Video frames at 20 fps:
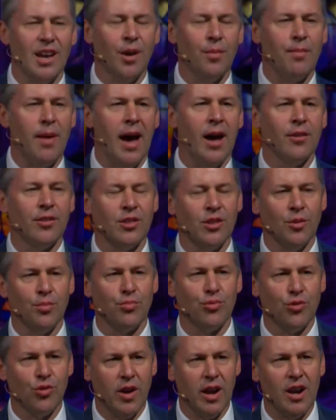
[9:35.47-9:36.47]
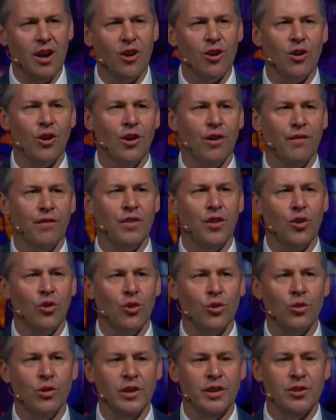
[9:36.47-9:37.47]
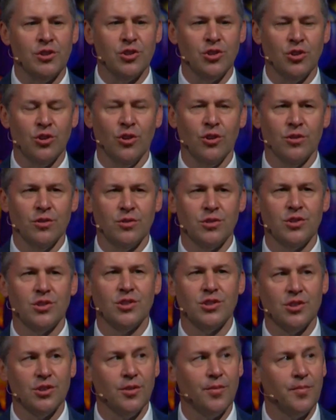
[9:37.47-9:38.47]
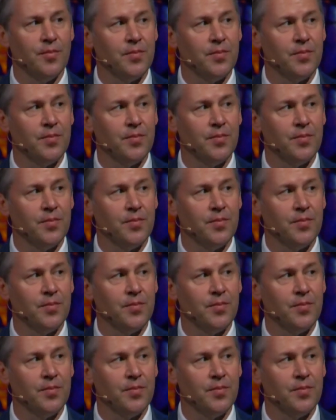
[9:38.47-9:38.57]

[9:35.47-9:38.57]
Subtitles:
about the prayer of the early church,